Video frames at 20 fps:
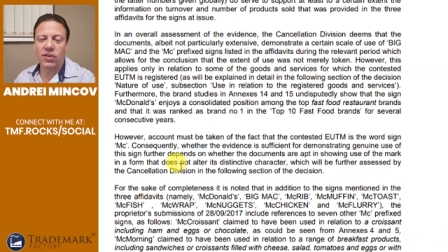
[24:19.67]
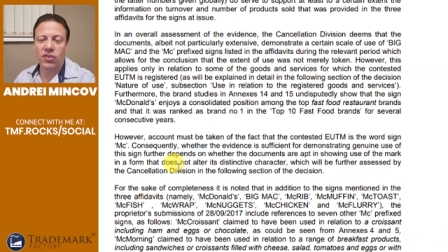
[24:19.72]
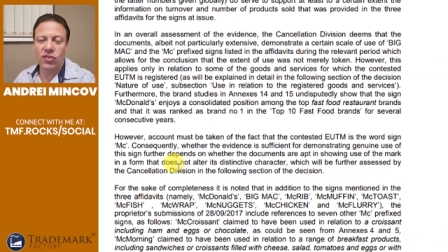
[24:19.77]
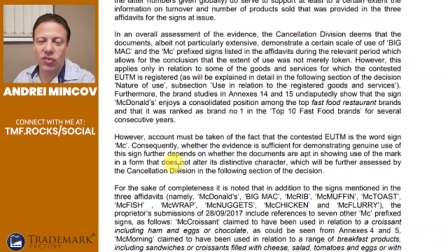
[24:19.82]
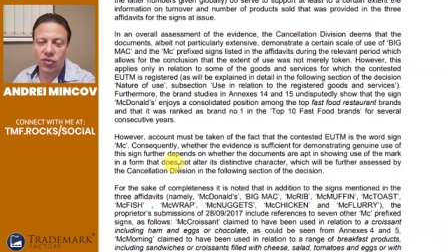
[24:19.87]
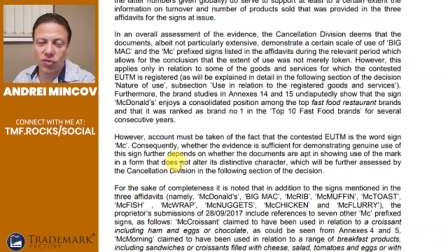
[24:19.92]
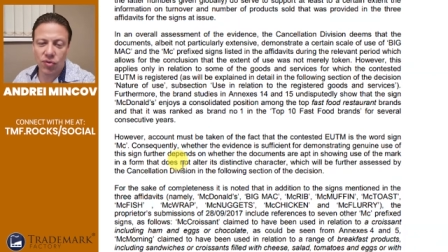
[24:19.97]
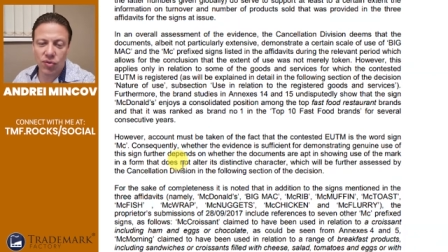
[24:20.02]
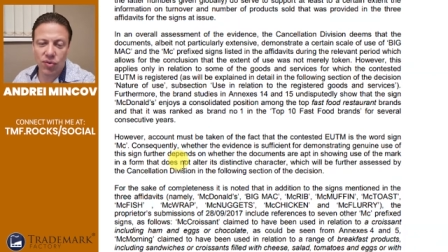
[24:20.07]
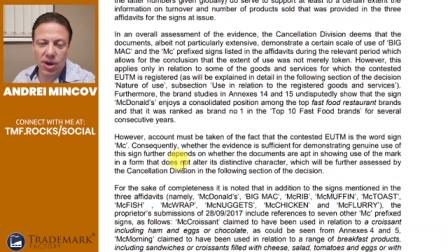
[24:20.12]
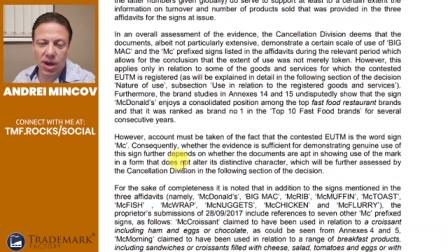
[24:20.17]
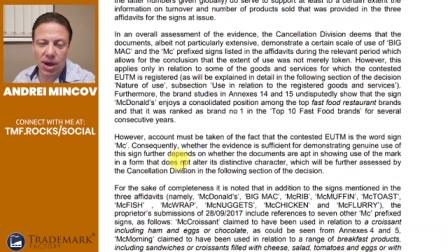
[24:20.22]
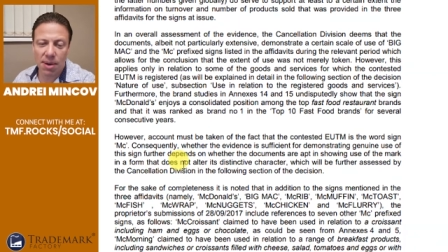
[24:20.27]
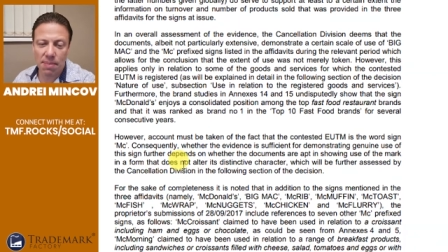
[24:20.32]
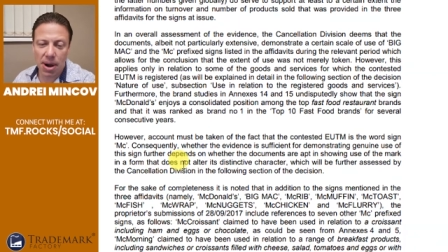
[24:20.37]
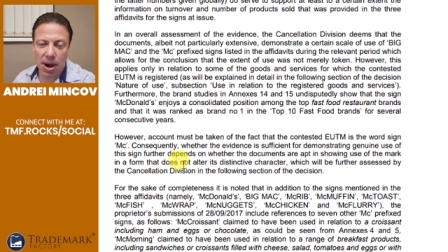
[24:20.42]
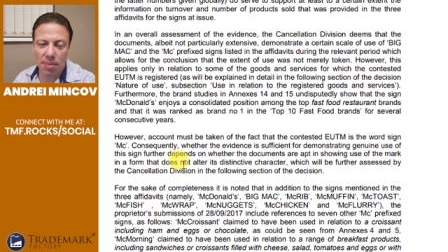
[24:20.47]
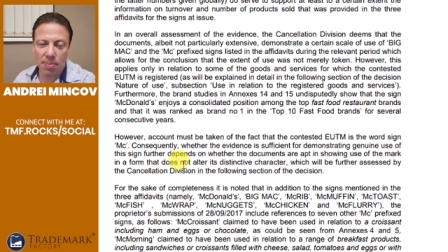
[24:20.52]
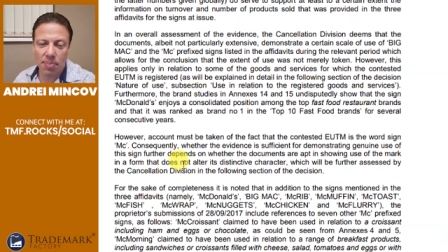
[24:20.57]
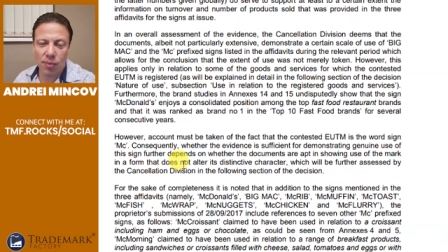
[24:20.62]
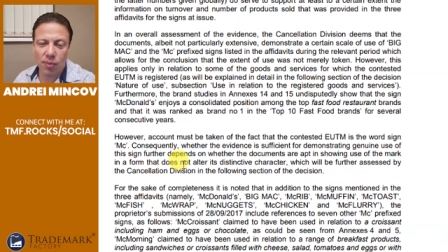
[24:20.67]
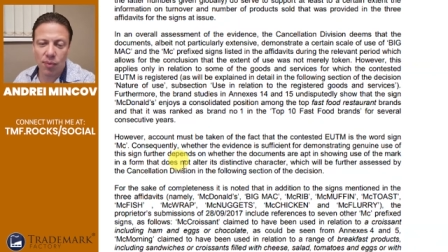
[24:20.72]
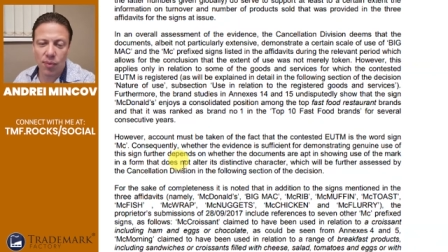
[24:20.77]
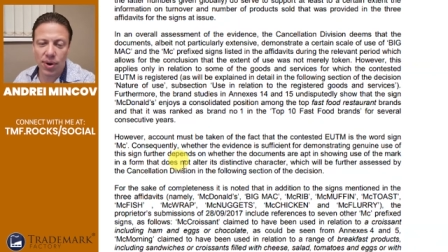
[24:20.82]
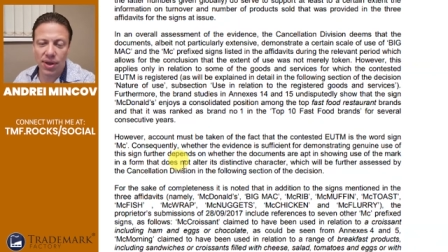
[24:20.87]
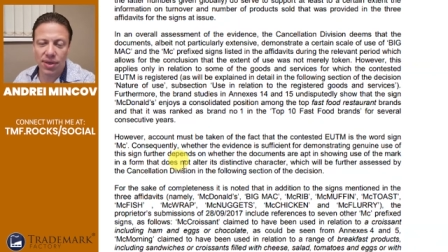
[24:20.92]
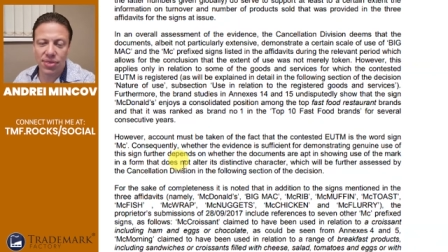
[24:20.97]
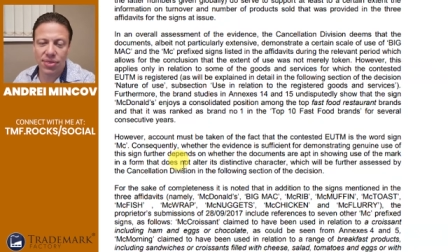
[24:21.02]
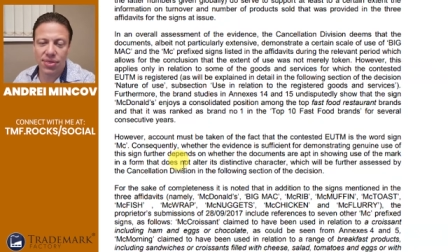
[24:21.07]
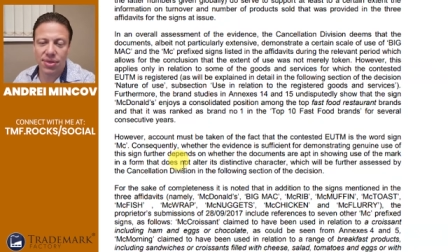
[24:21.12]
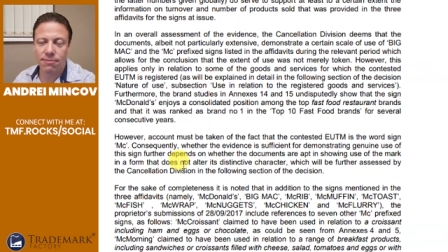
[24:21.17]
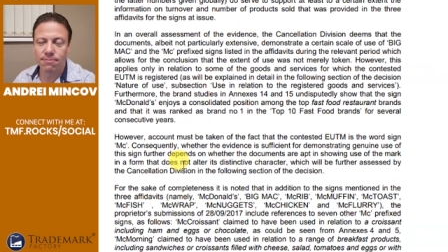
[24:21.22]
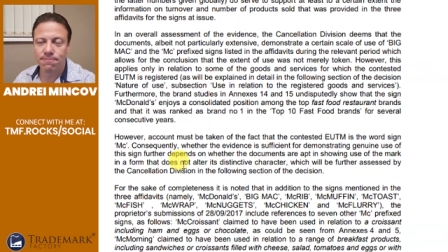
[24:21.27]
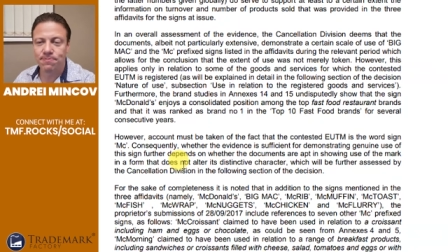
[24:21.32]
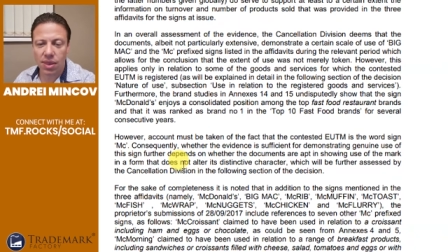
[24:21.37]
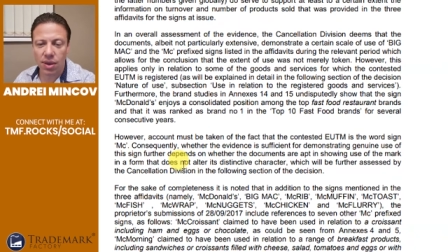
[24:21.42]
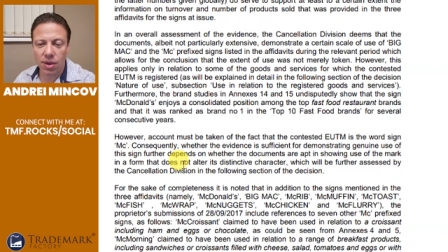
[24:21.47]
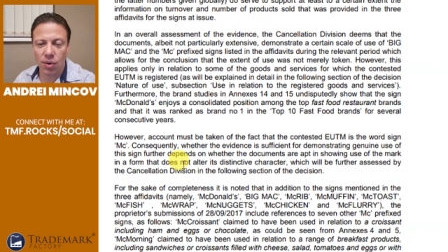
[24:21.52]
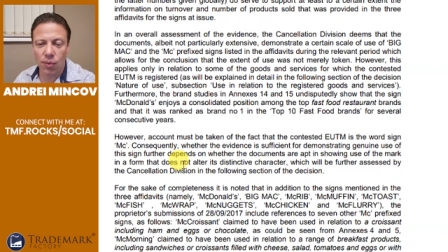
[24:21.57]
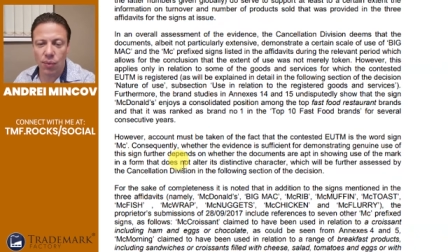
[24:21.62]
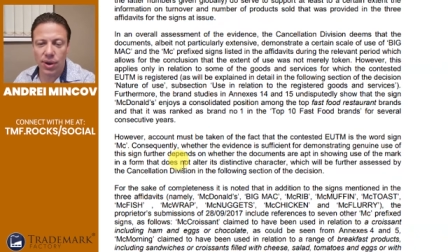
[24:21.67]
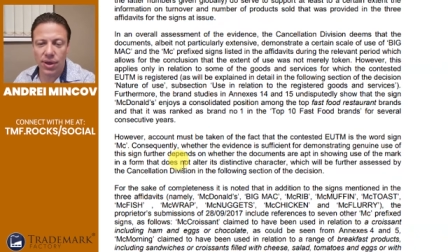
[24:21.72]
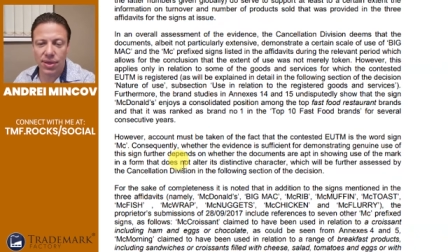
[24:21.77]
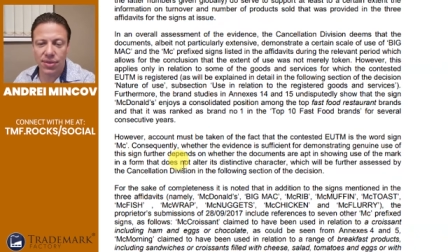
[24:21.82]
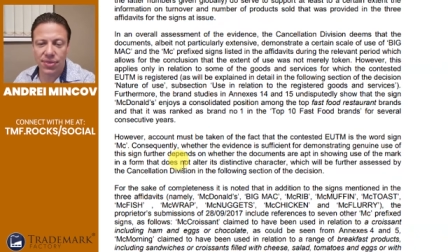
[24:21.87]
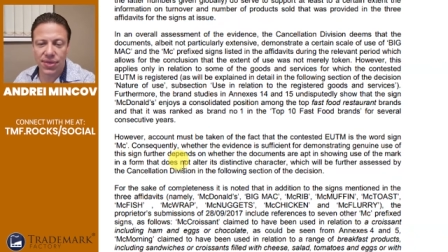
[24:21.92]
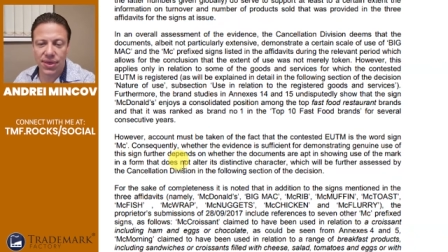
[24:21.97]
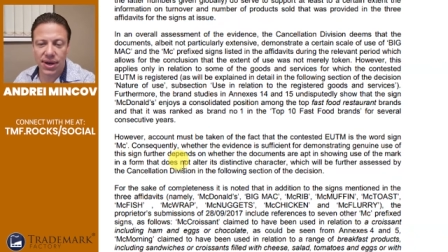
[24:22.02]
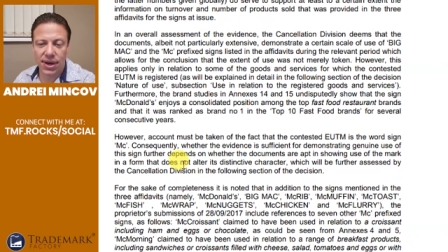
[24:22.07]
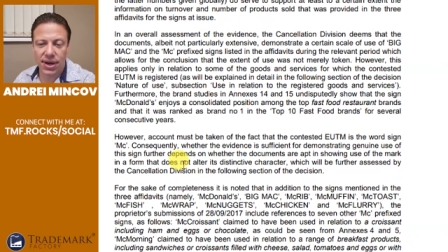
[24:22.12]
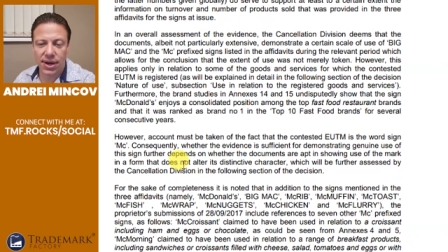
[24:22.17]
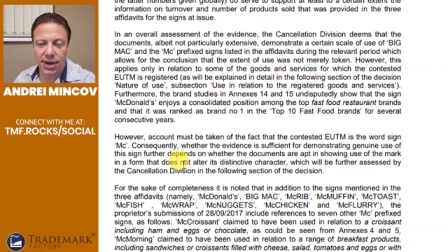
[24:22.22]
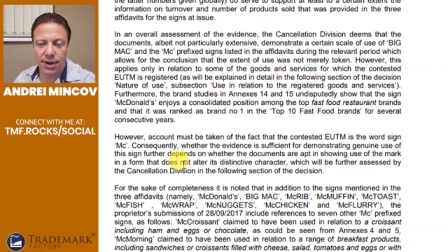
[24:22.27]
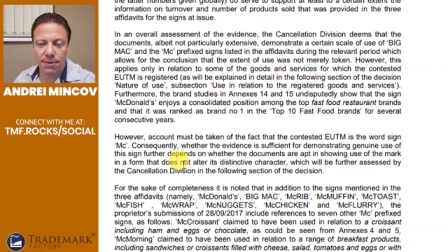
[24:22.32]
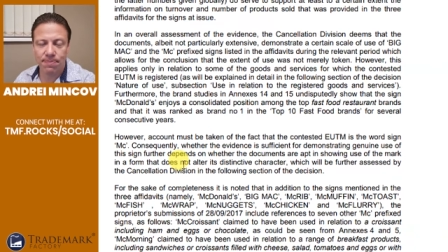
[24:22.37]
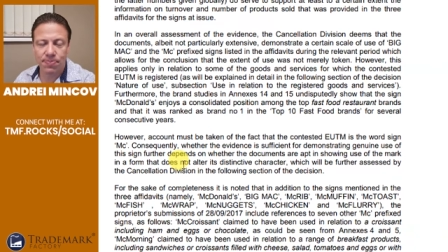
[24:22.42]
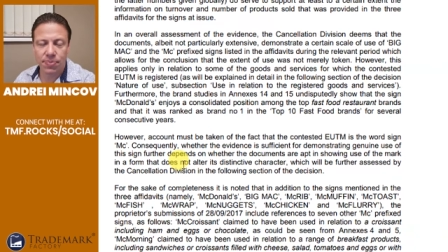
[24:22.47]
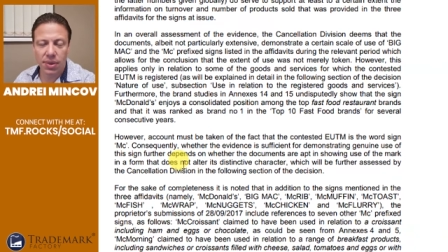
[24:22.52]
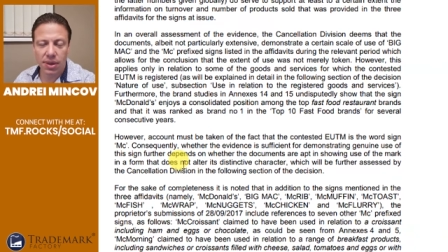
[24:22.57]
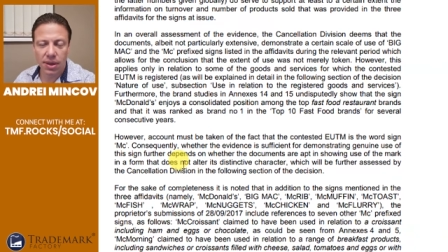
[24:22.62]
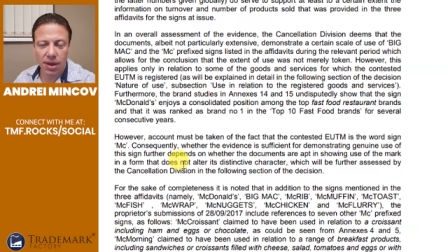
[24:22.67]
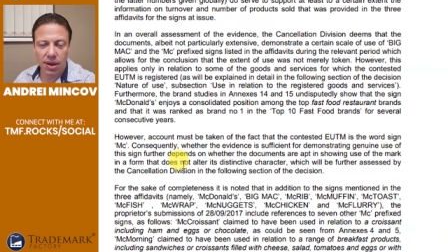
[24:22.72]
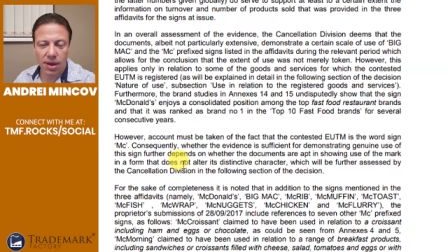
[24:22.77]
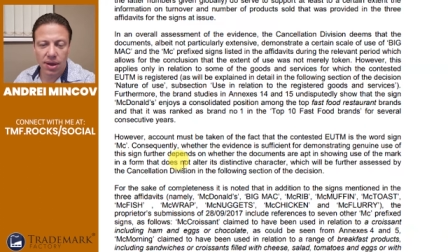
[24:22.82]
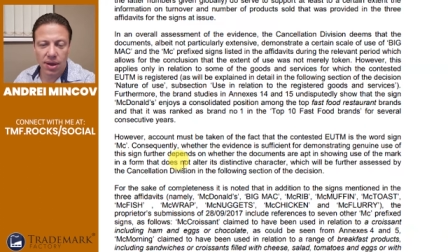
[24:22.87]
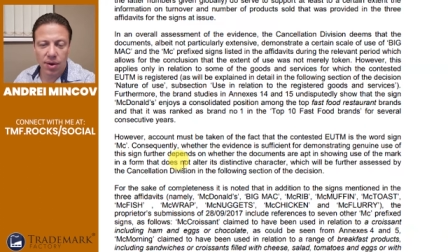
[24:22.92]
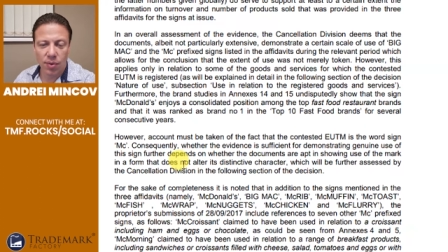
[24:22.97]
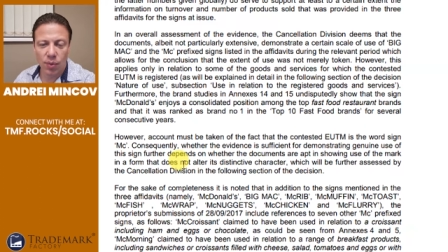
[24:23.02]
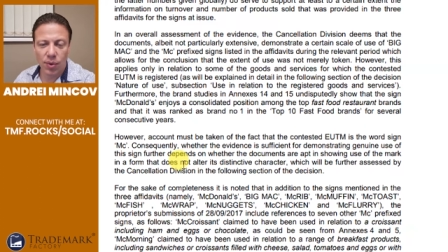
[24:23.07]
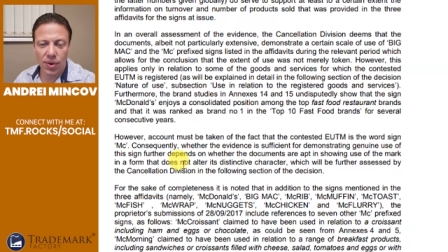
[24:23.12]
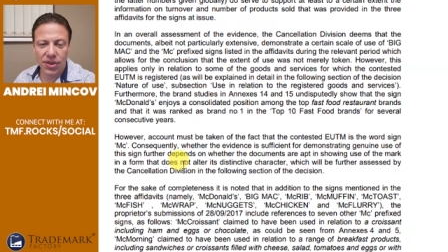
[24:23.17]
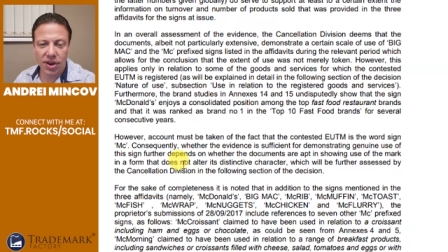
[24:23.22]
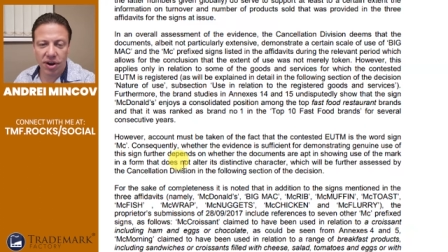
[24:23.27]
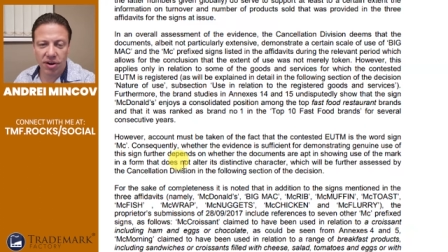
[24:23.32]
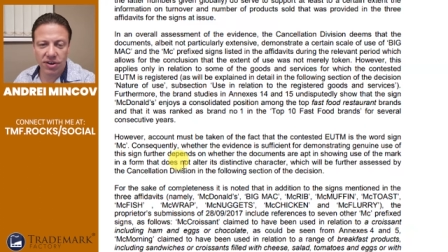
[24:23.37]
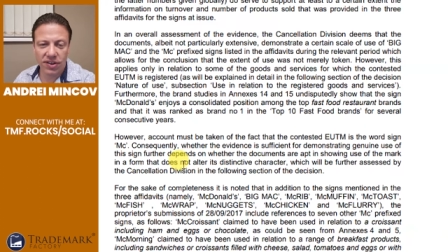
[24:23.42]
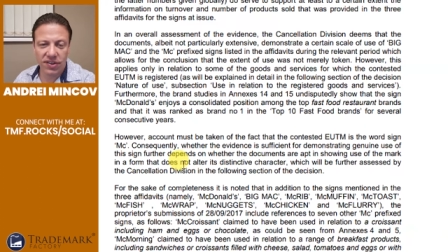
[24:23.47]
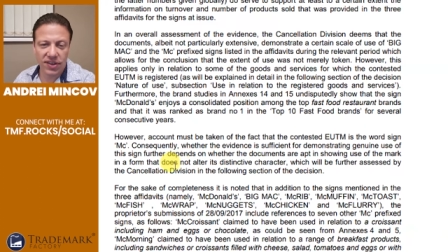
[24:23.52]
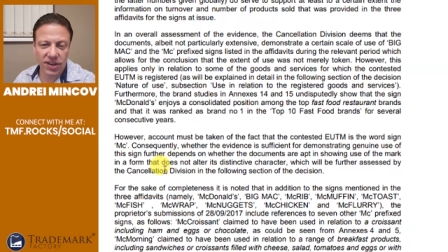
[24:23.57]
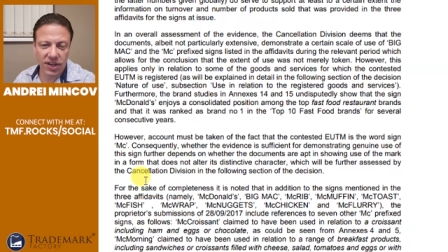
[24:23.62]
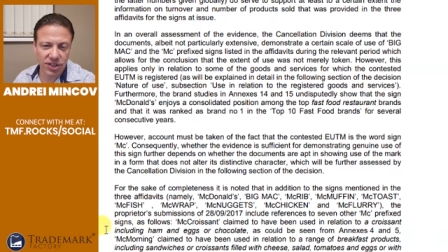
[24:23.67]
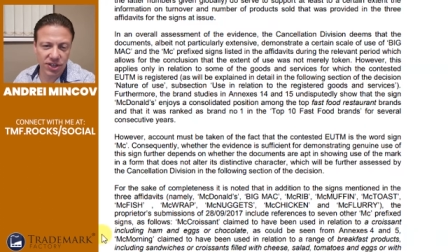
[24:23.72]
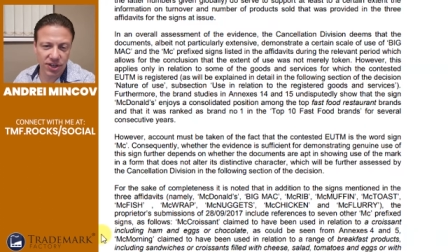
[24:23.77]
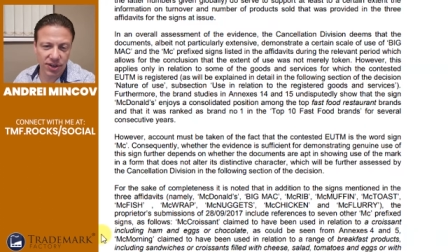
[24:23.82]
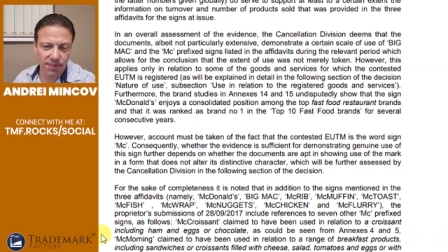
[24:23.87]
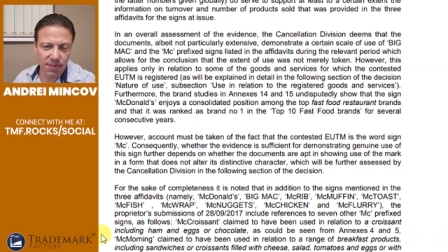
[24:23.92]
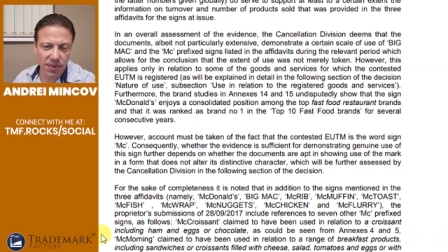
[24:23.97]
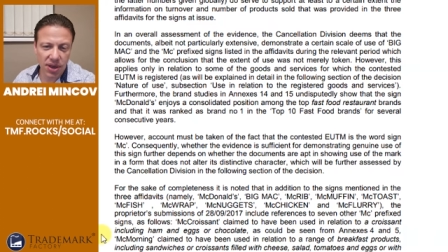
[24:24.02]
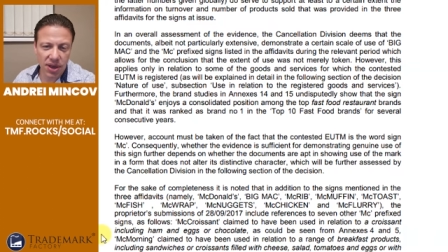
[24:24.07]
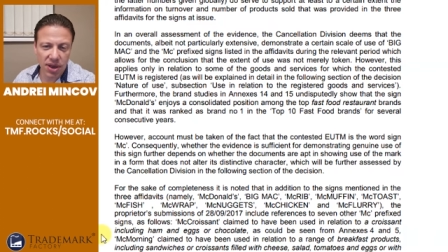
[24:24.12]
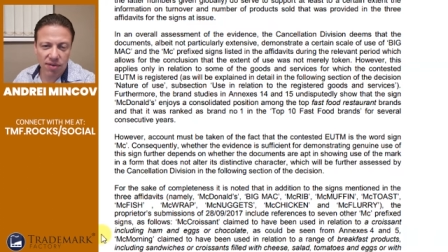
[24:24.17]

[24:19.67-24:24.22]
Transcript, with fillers: to come up with with uh, with their decision.